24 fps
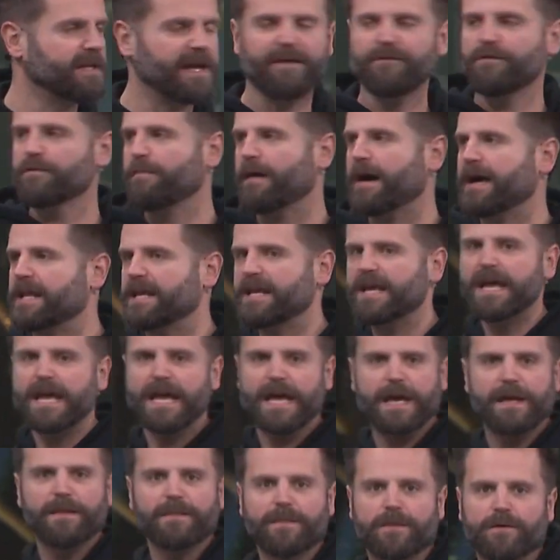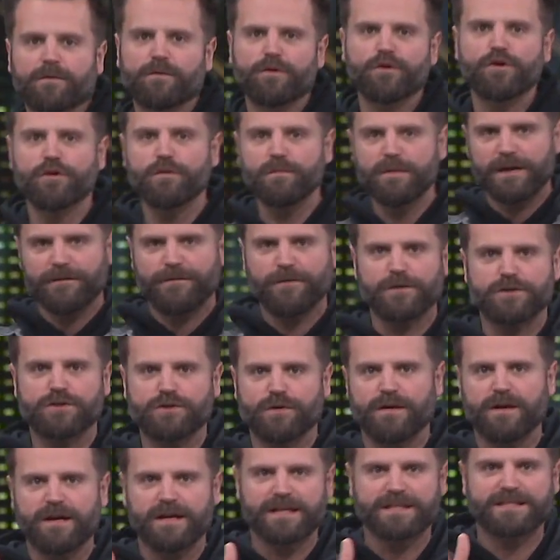everybody in the room, and if you're
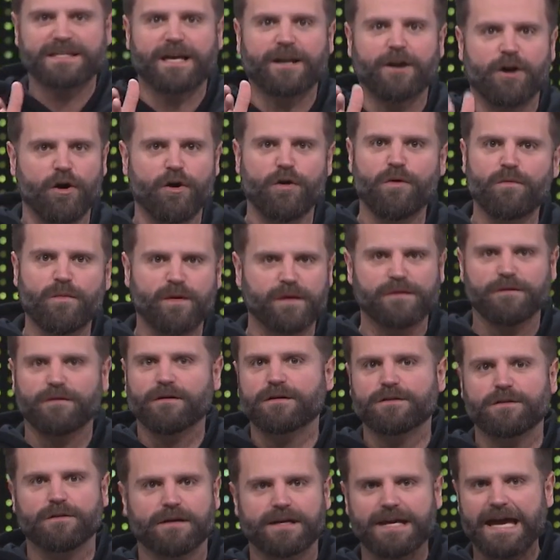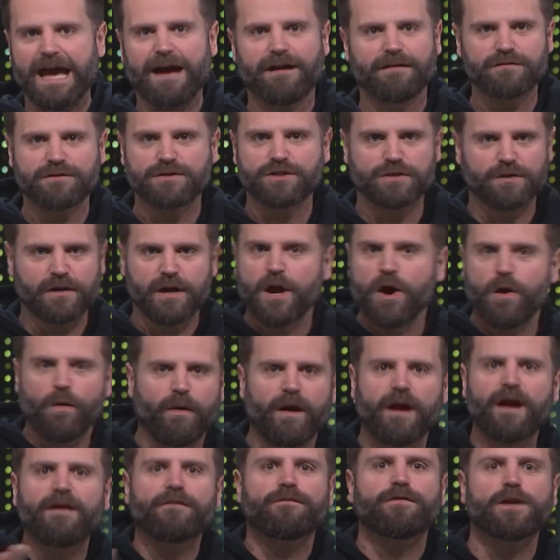joining us at home, whether you're on your couch or
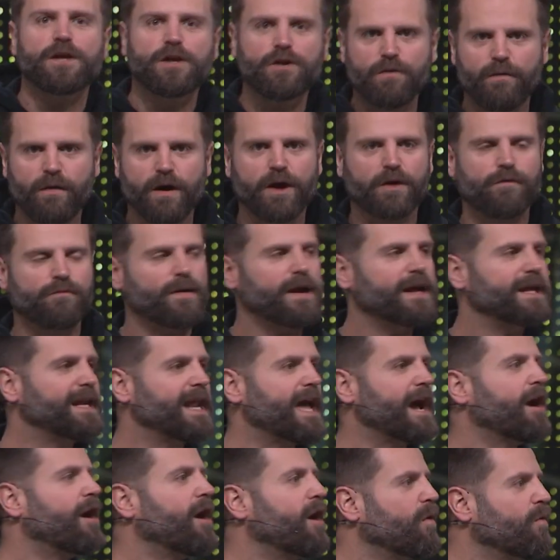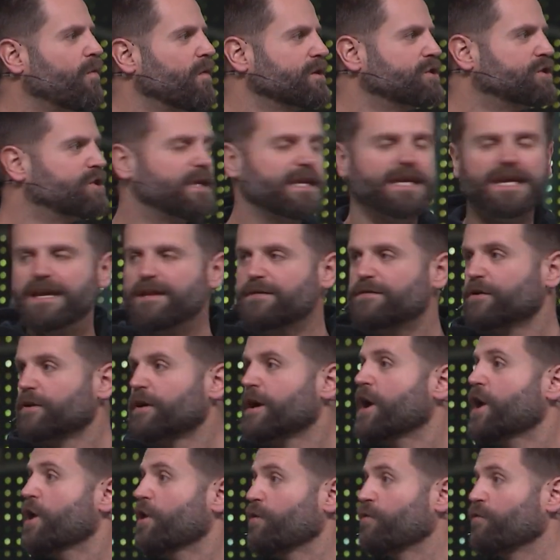wherever you are right now, I want you to either
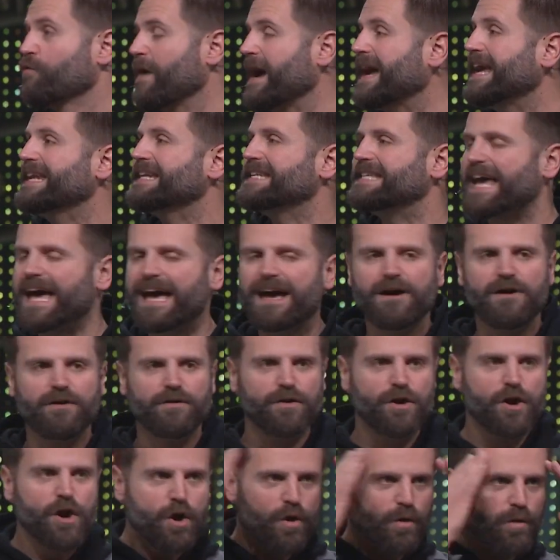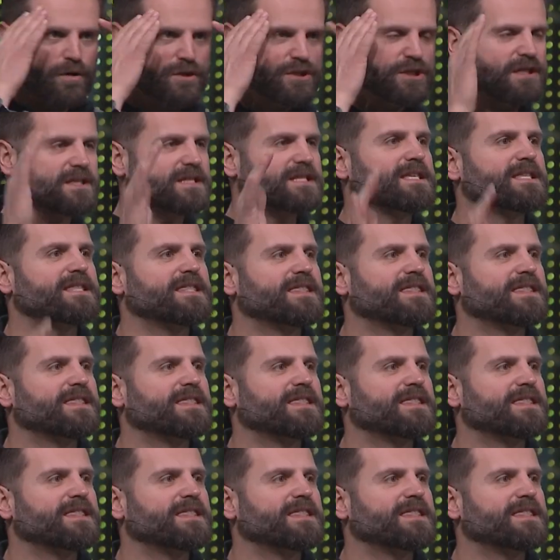write down or just